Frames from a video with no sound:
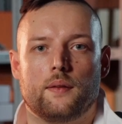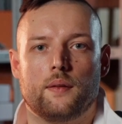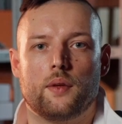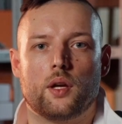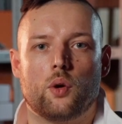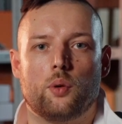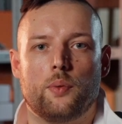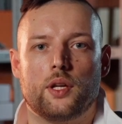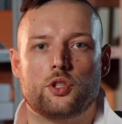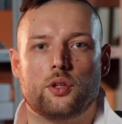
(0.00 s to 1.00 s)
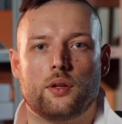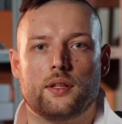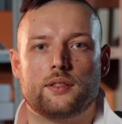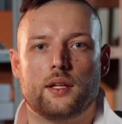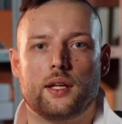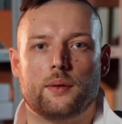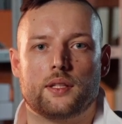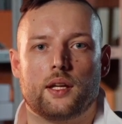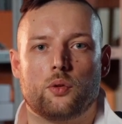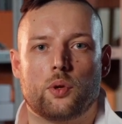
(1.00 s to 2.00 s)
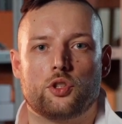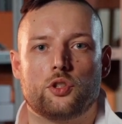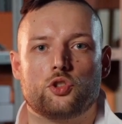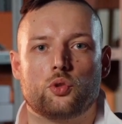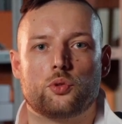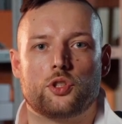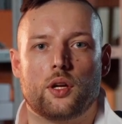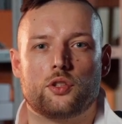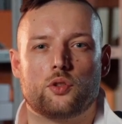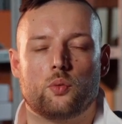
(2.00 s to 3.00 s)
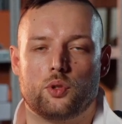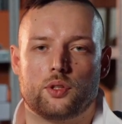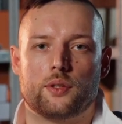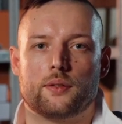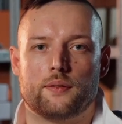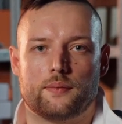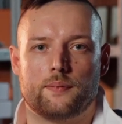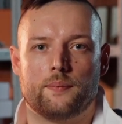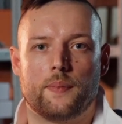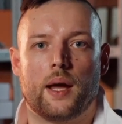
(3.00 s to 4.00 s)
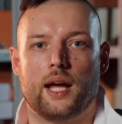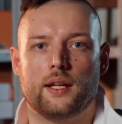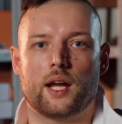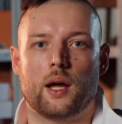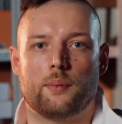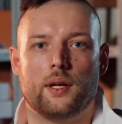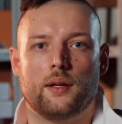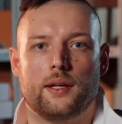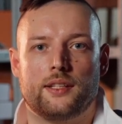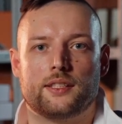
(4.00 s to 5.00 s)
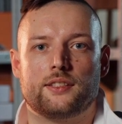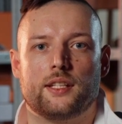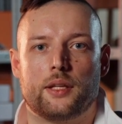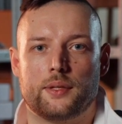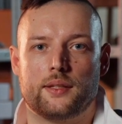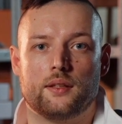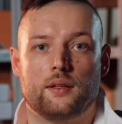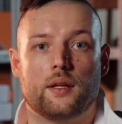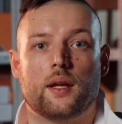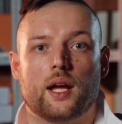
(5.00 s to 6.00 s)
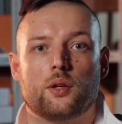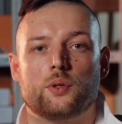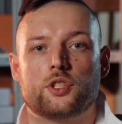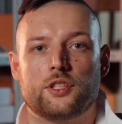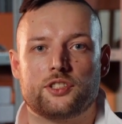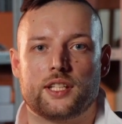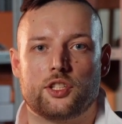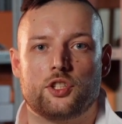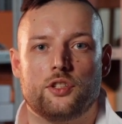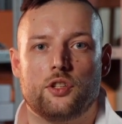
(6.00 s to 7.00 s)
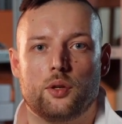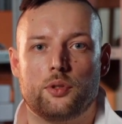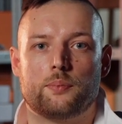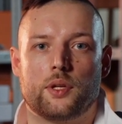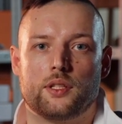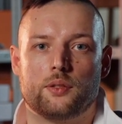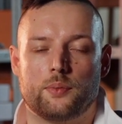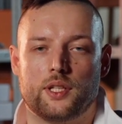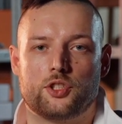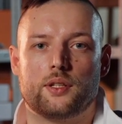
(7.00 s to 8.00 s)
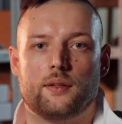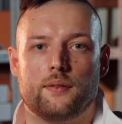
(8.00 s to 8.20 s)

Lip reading: The lower pressure is the limit at which the screw starts to work, and the upper is its limit, at which the station stops building pressure.